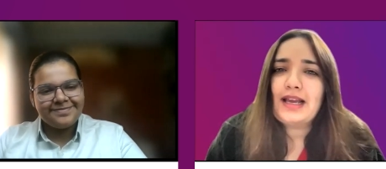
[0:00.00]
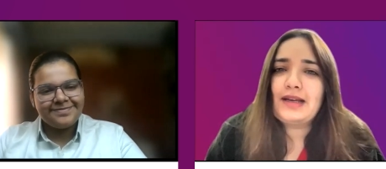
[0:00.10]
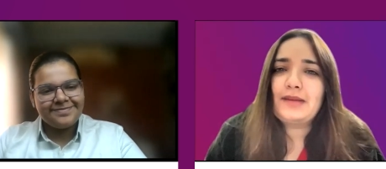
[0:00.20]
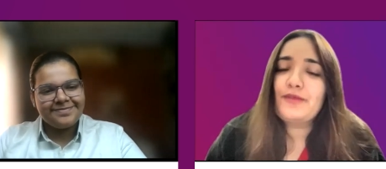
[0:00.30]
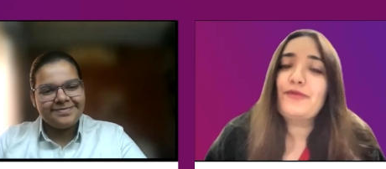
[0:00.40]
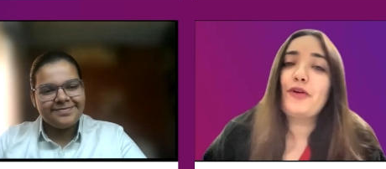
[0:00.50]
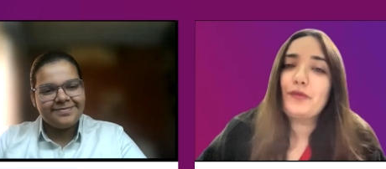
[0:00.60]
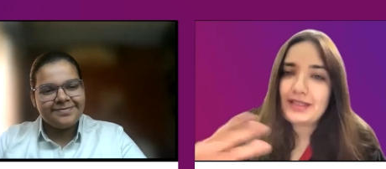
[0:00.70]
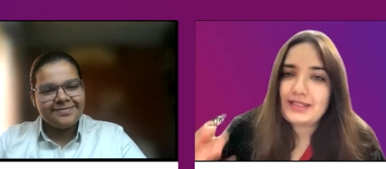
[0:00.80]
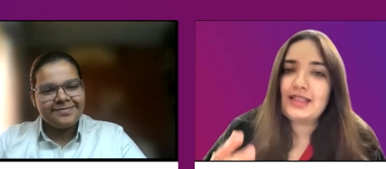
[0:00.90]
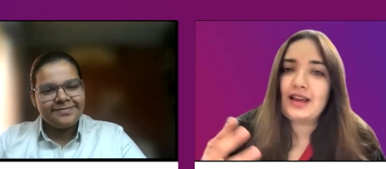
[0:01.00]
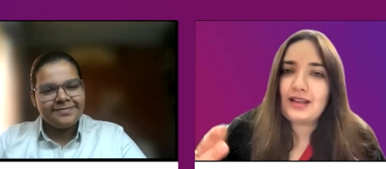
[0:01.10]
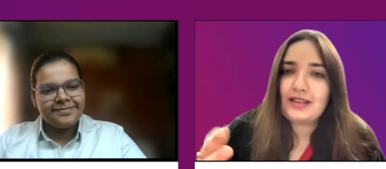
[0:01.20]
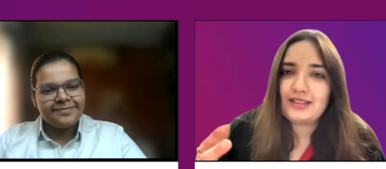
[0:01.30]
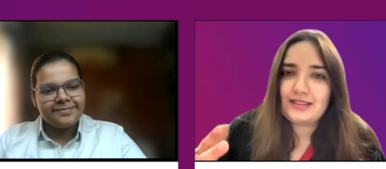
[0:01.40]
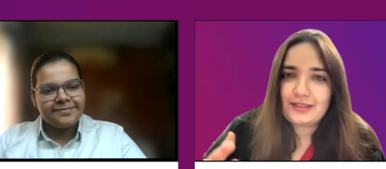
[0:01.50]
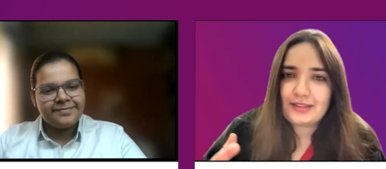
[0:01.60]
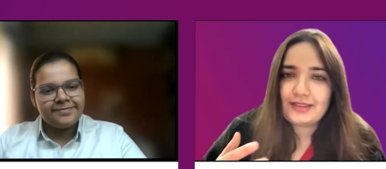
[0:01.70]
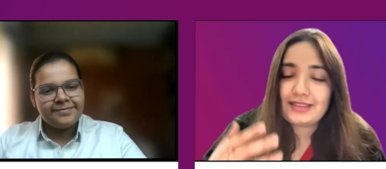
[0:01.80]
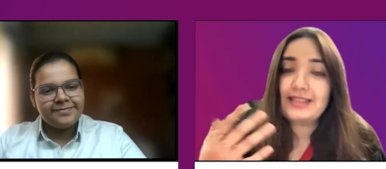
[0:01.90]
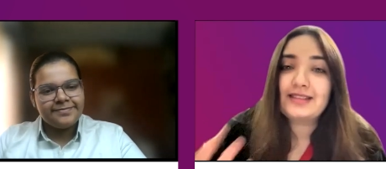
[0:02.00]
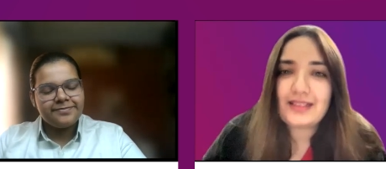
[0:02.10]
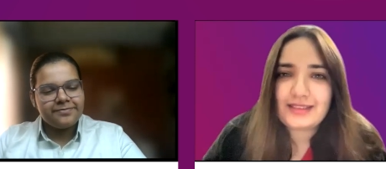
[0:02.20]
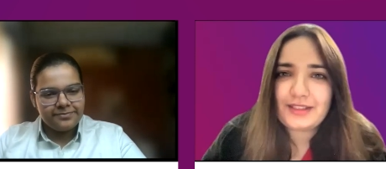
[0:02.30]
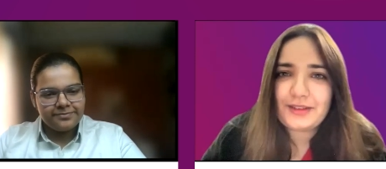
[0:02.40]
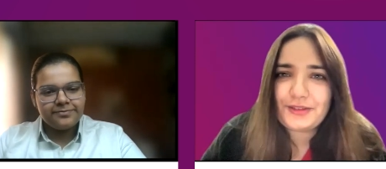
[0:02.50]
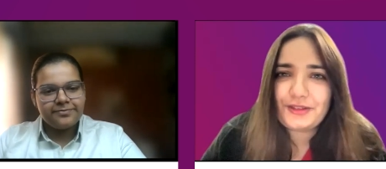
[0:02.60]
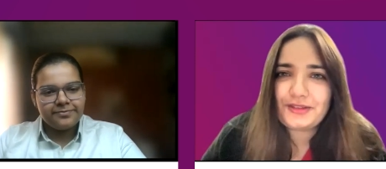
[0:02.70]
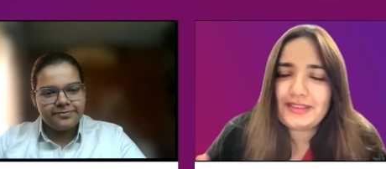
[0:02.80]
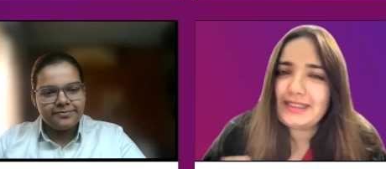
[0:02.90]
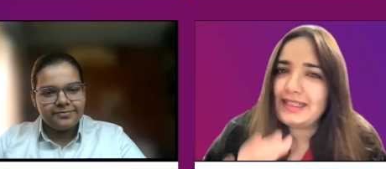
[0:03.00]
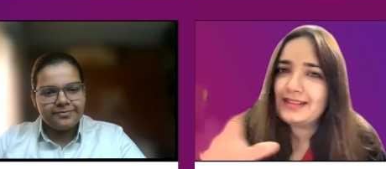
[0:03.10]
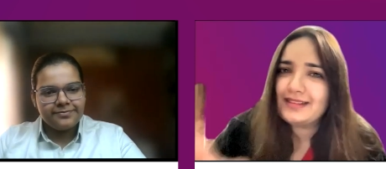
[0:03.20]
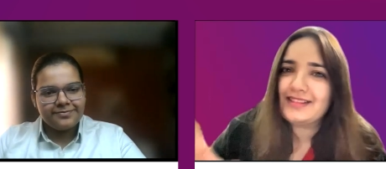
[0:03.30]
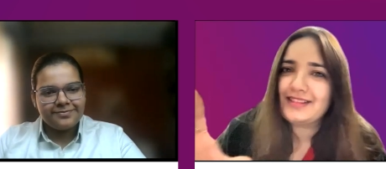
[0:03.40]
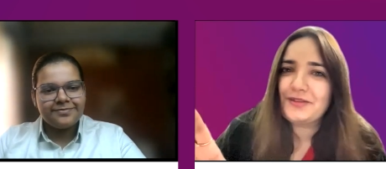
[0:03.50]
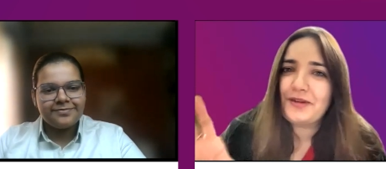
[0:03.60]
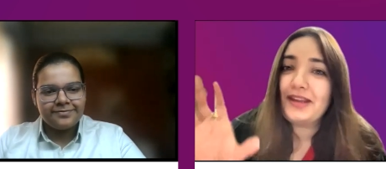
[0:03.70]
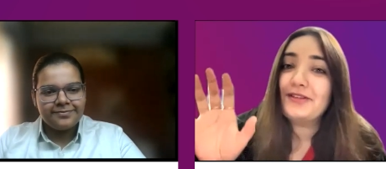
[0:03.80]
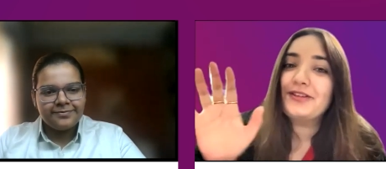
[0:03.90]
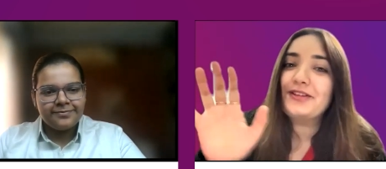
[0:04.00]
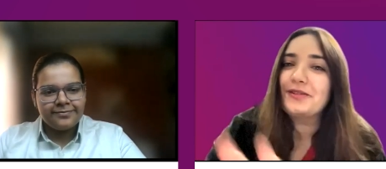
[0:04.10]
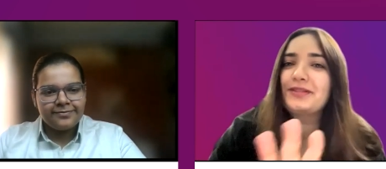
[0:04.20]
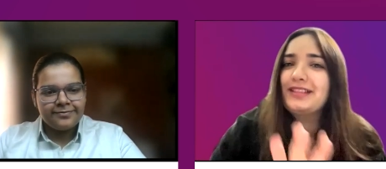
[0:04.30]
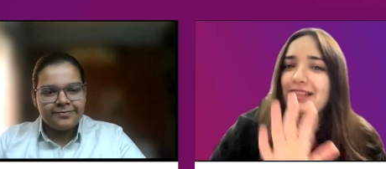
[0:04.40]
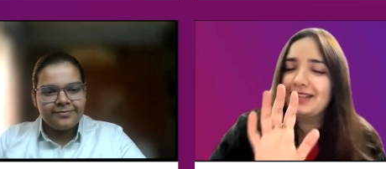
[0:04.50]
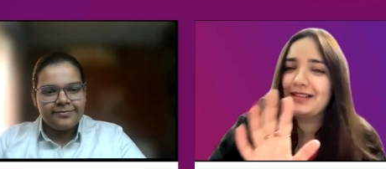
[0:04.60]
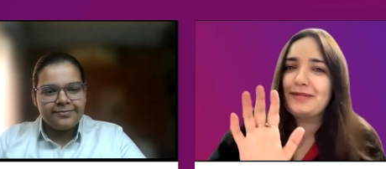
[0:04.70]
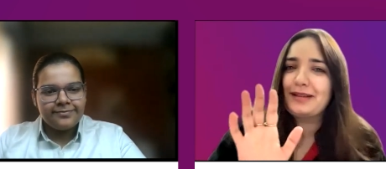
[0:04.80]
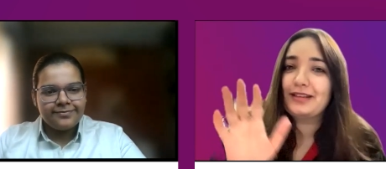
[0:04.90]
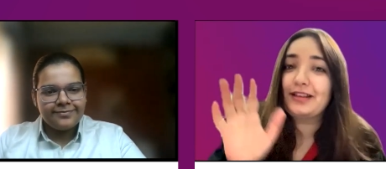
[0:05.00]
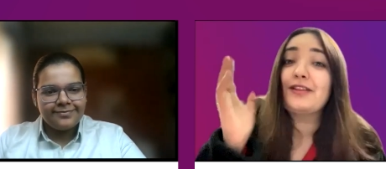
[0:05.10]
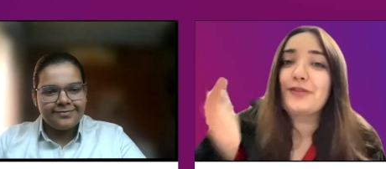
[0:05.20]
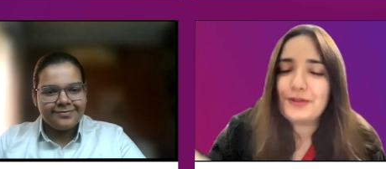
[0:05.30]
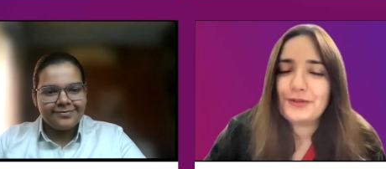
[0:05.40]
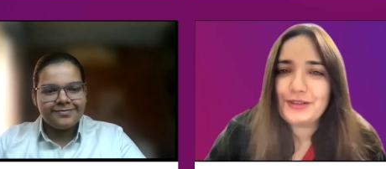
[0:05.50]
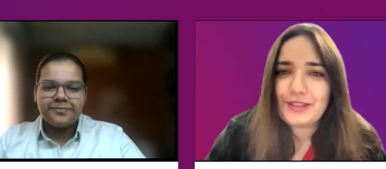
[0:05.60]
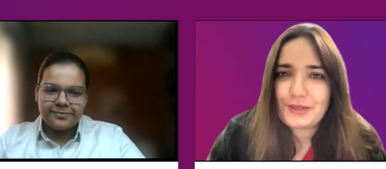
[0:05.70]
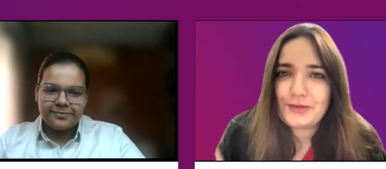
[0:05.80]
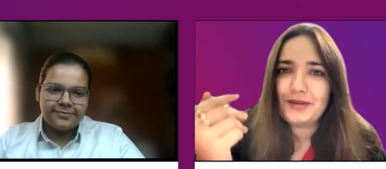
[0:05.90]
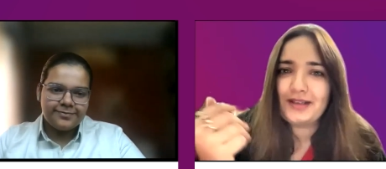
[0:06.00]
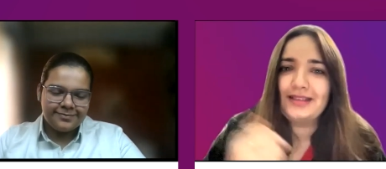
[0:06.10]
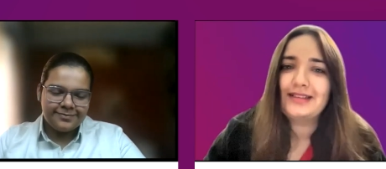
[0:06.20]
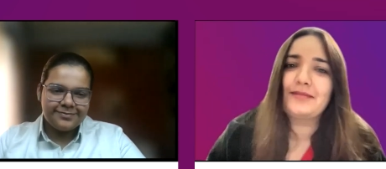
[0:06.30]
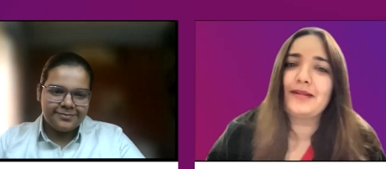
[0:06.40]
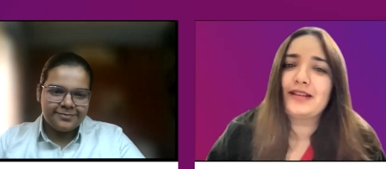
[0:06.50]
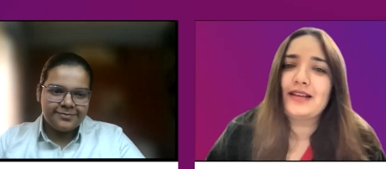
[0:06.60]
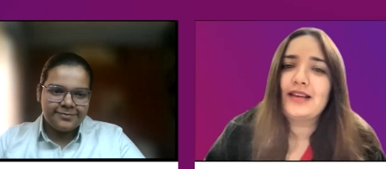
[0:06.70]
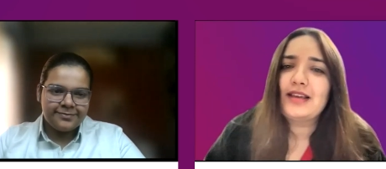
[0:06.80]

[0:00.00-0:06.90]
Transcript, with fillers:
Speaker 1: uh, before we start discussing your journey, let us, you know, introduce a little bit, introduce you a little bit.